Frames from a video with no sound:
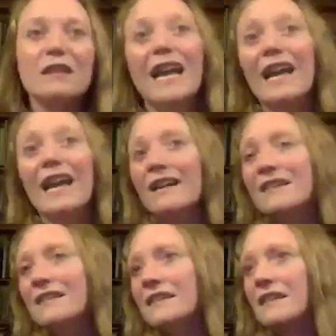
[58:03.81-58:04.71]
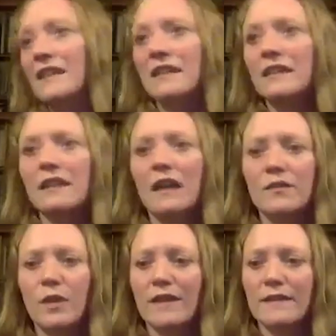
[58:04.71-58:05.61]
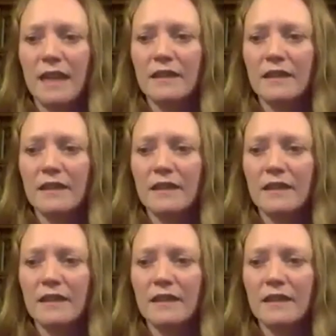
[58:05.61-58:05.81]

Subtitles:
and in a lot of ways that